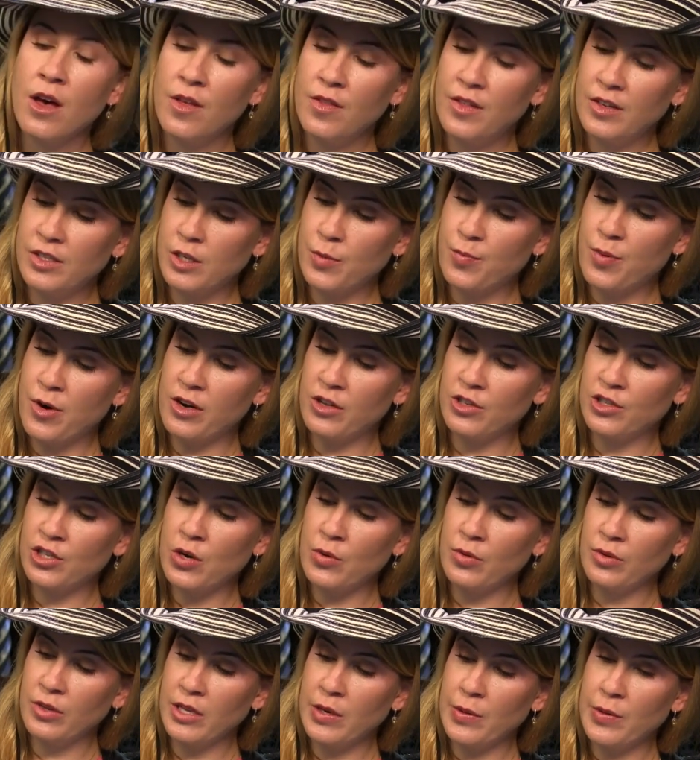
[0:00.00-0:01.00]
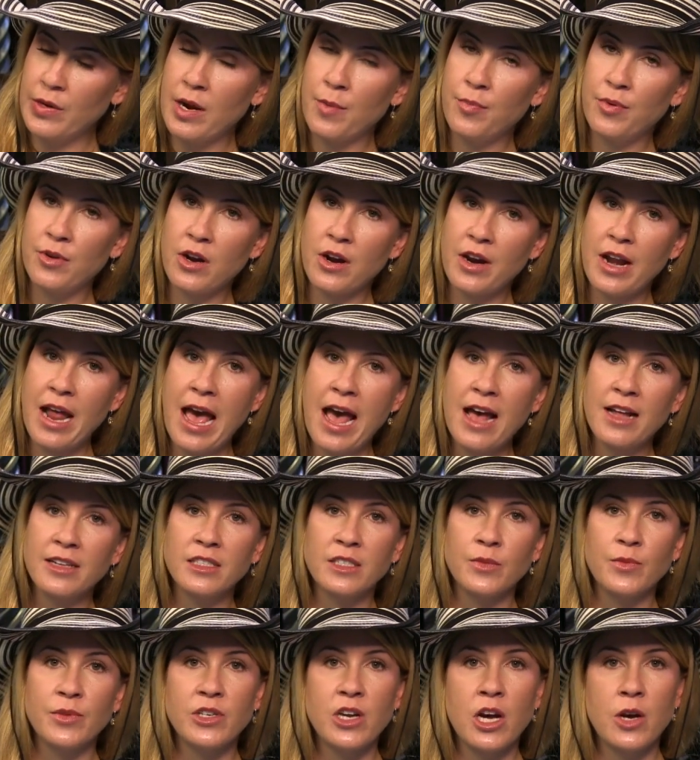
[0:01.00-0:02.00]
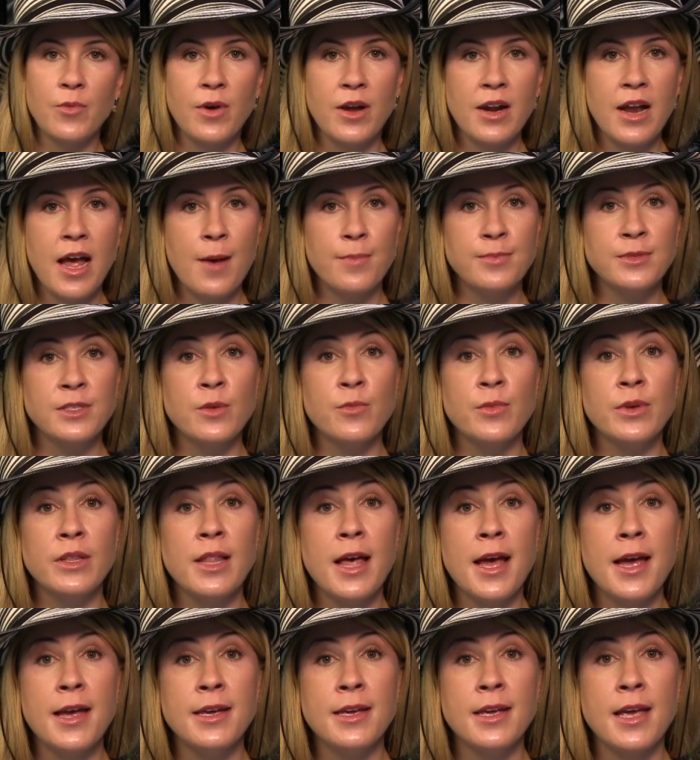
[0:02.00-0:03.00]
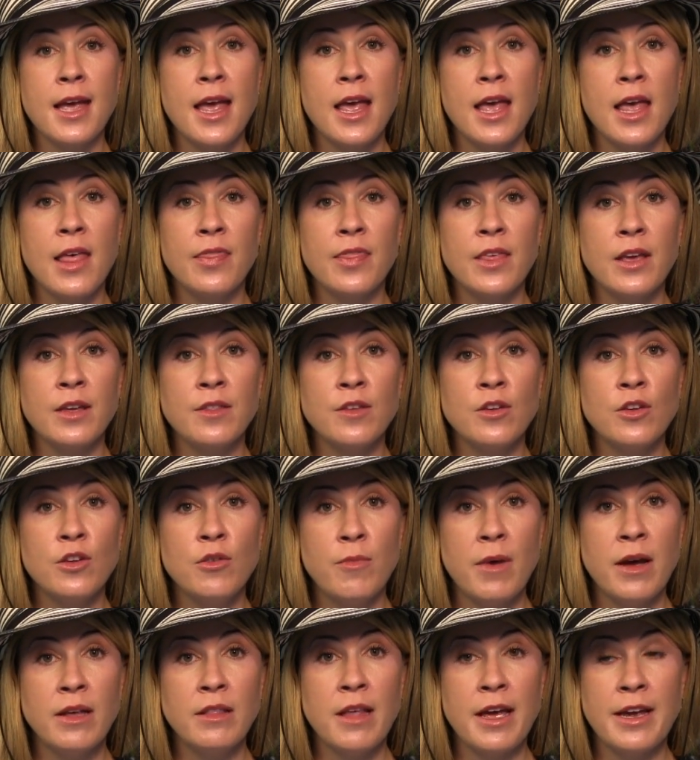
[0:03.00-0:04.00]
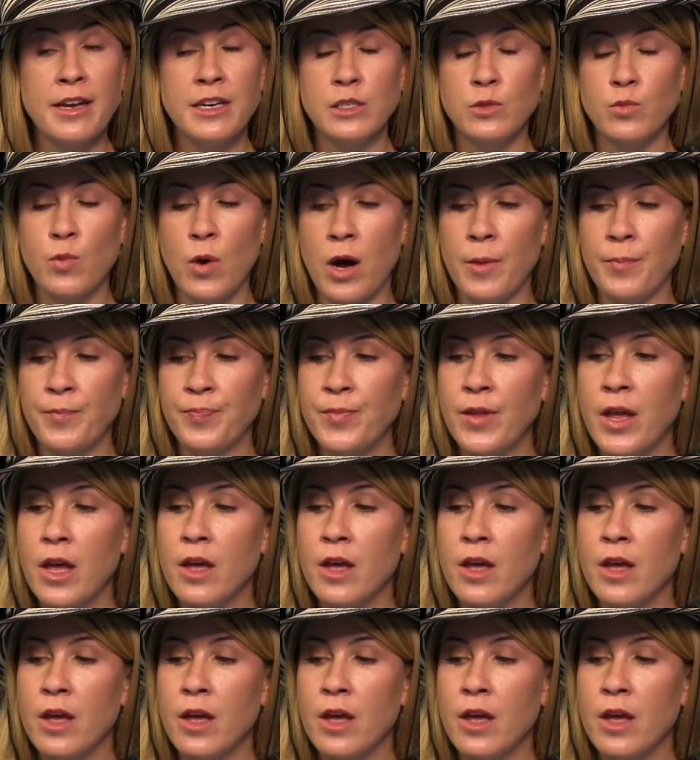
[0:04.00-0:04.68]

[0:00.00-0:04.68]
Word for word: This is the part of the show where Leo and I put on hats and we talk about apps that we like and think that you might like as well.